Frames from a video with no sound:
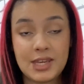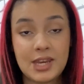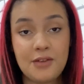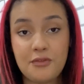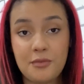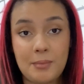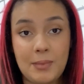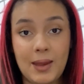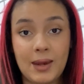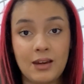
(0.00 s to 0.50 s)
I'd
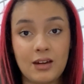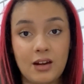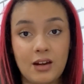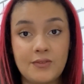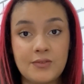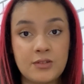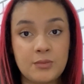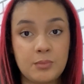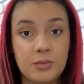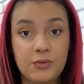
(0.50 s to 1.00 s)
never made
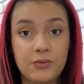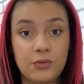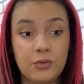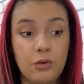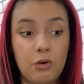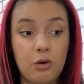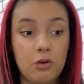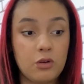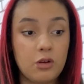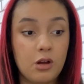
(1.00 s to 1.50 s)
gloves
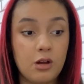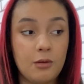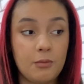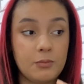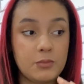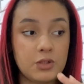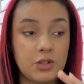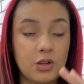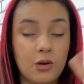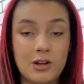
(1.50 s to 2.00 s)
before,
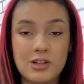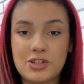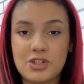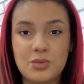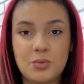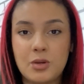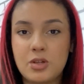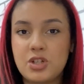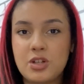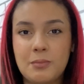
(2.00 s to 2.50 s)
so I
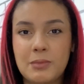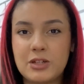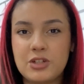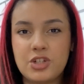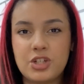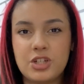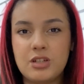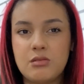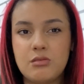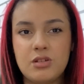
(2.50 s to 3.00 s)
just watched a
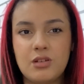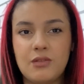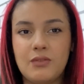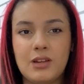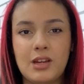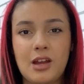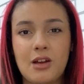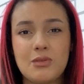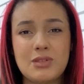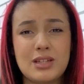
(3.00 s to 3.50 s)
bunch of YouTube
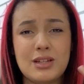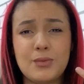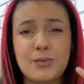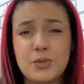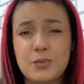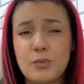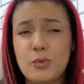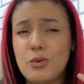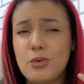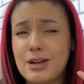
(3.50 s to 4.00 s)
videos and it
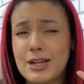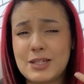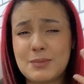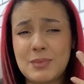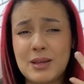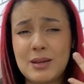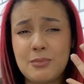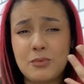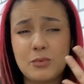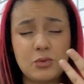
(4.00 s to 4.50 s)
was more or less
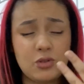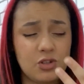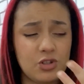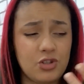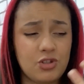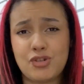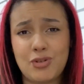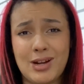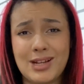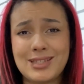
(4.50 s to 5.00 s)
people
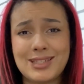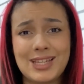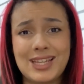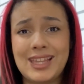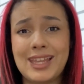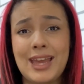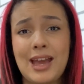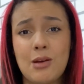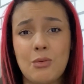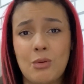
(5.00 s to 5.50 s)
just
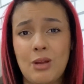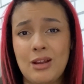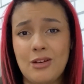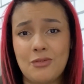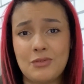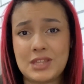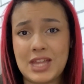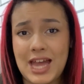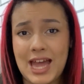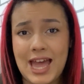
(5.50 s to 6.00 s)
tracing the
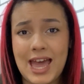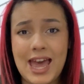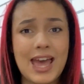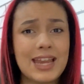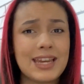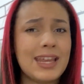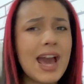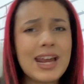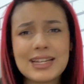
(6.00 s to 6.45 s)
outline of the hand,